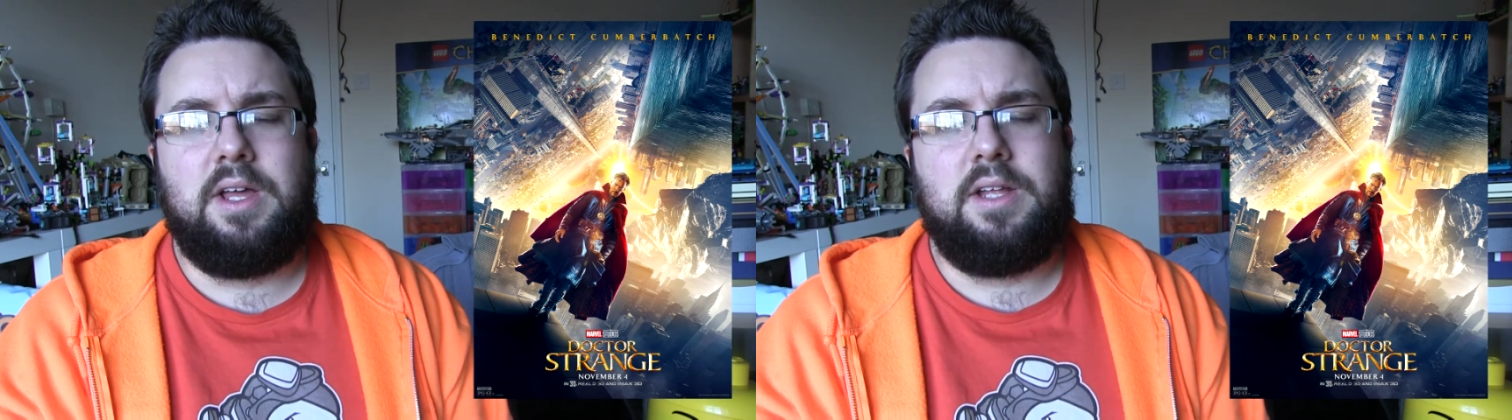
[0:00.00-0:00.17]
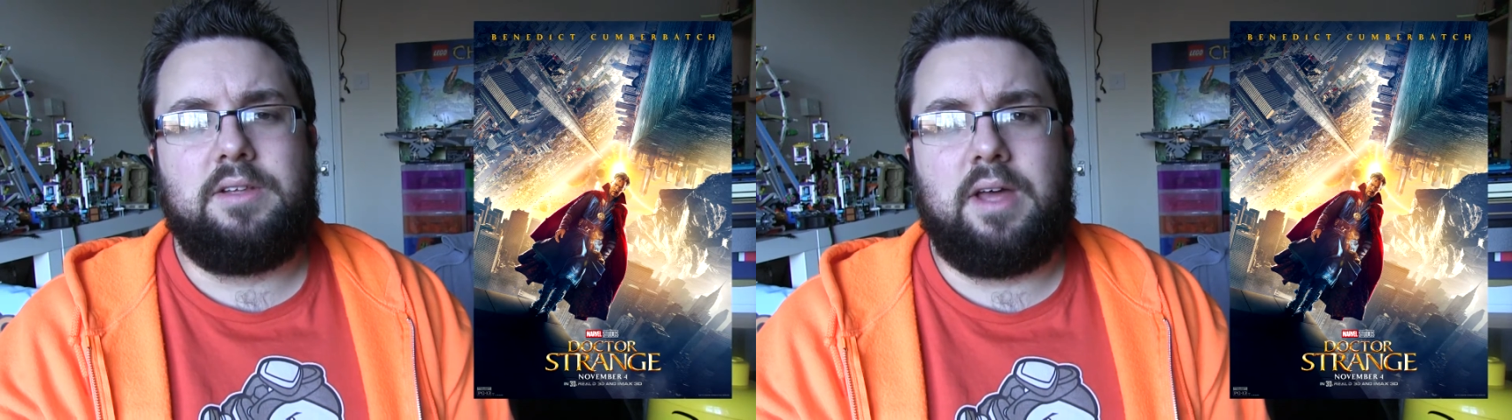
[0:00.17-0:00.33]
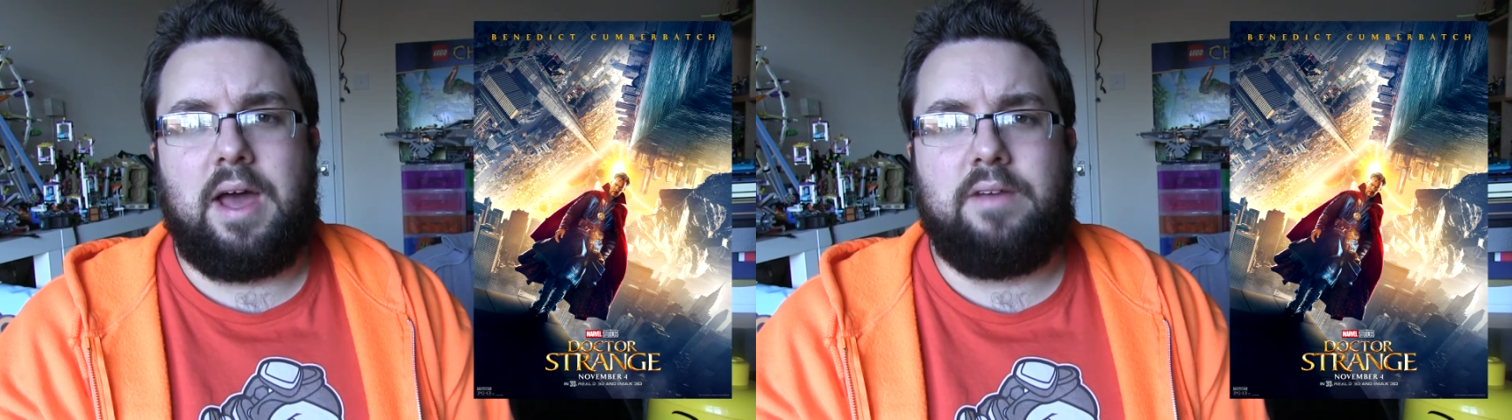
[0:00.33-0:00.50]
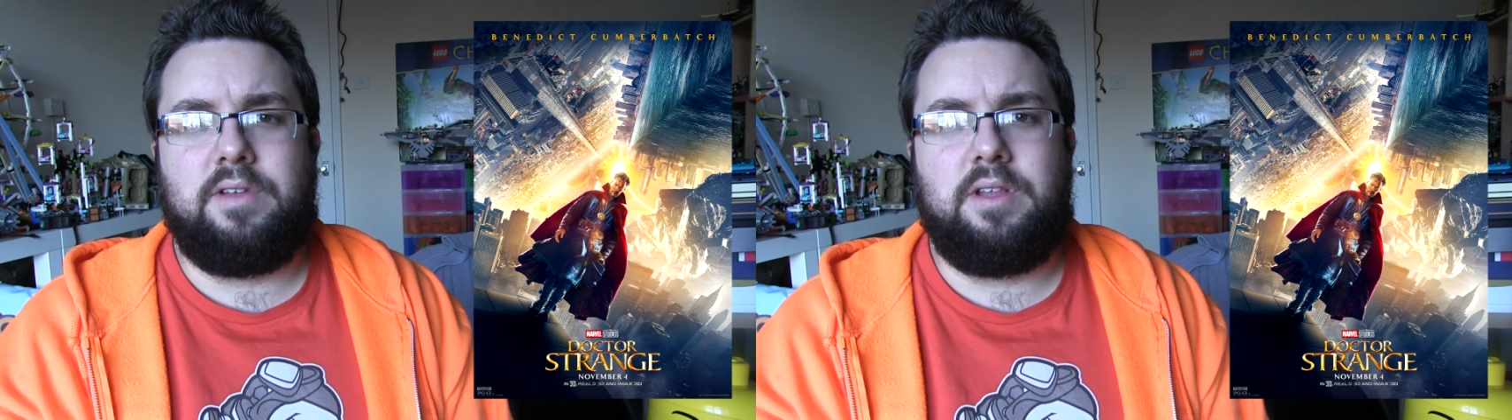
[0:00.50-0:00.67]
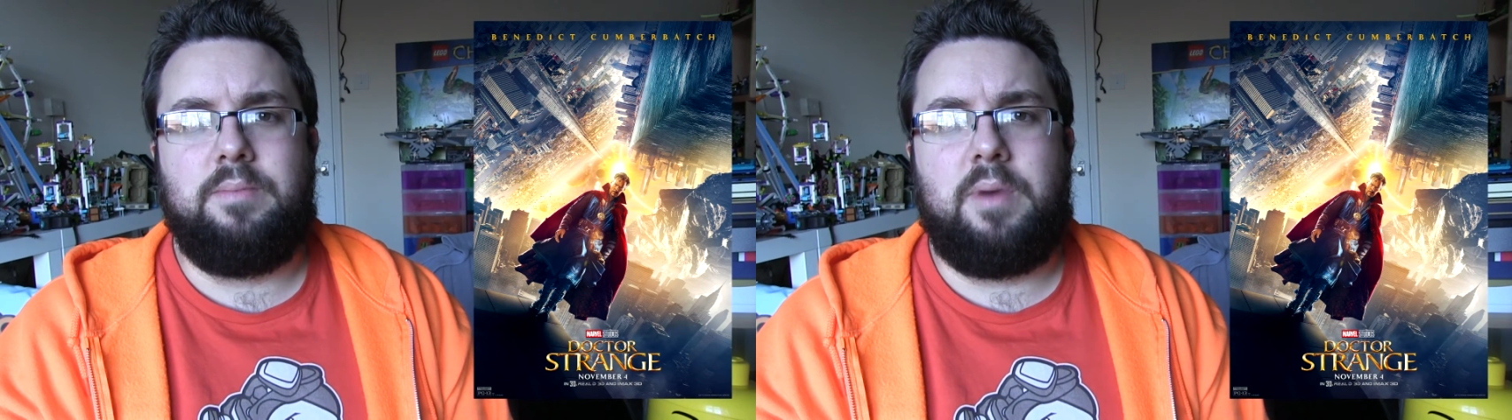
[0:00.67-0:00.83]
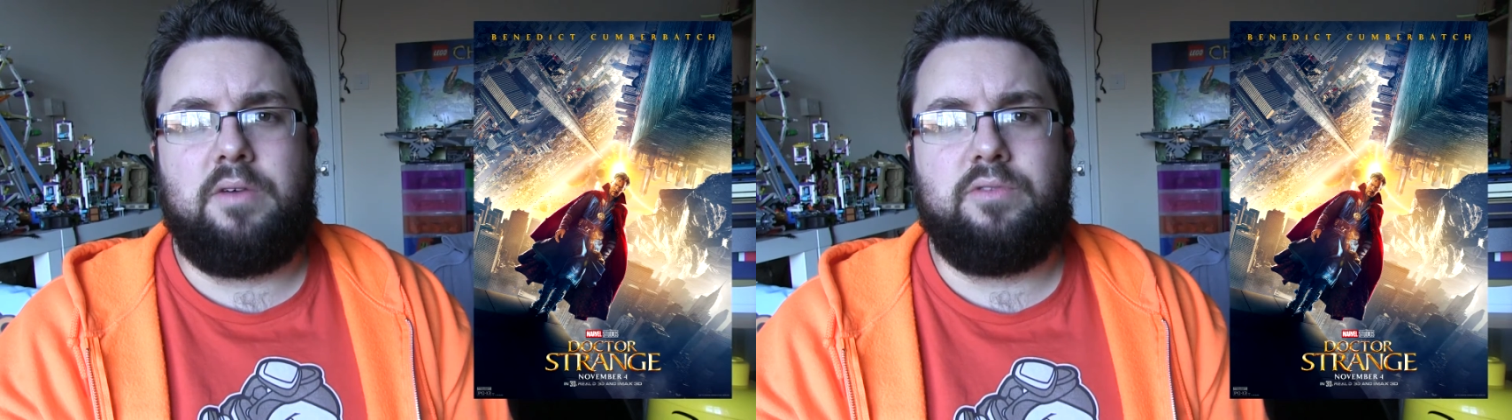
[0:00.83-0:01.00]
to have in
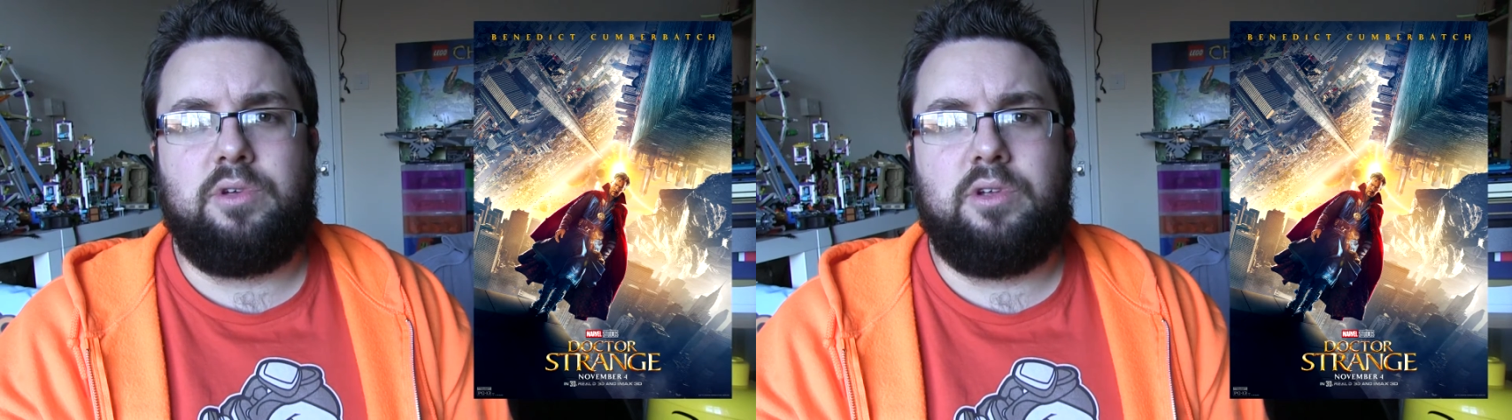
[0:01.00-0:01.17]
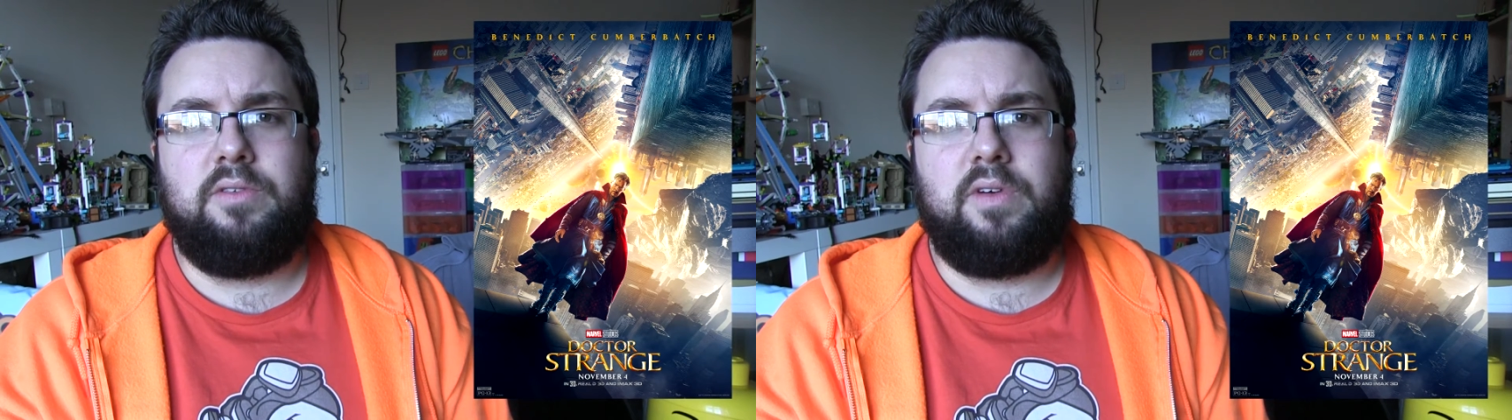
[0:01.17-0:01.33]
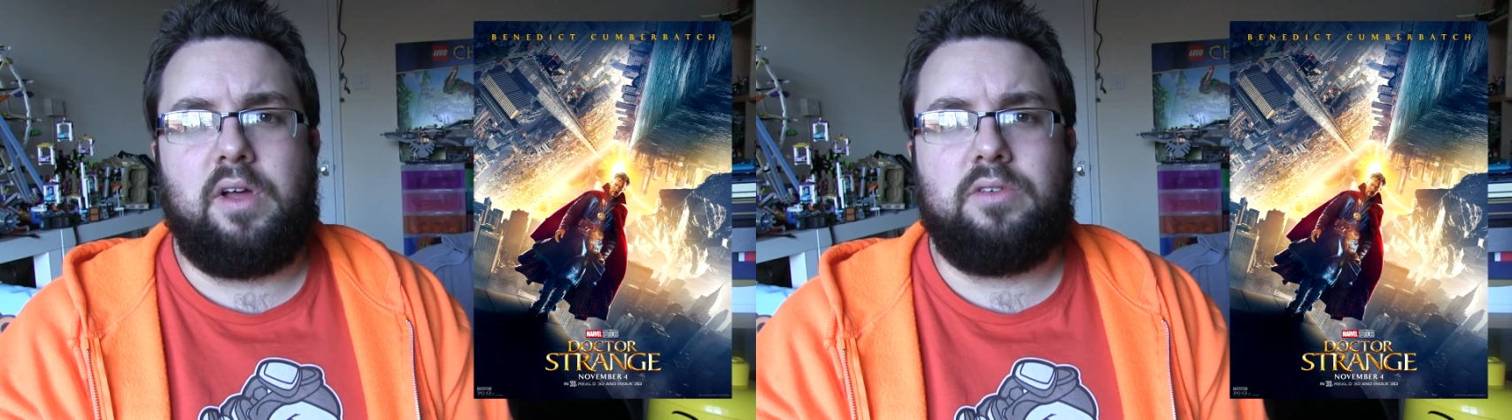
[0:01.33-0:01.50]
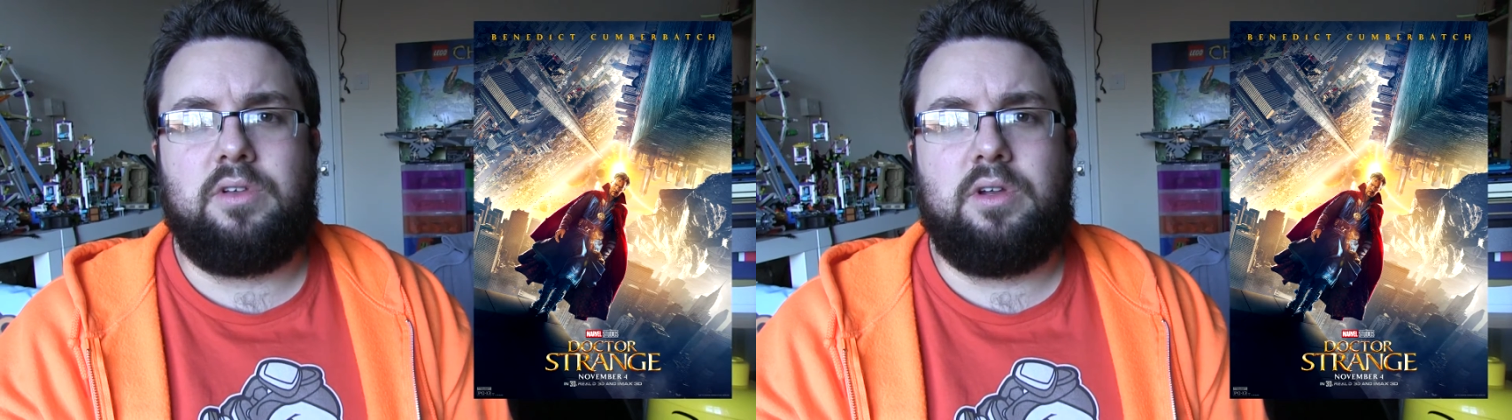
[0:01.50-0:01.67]
the Marvel Universe,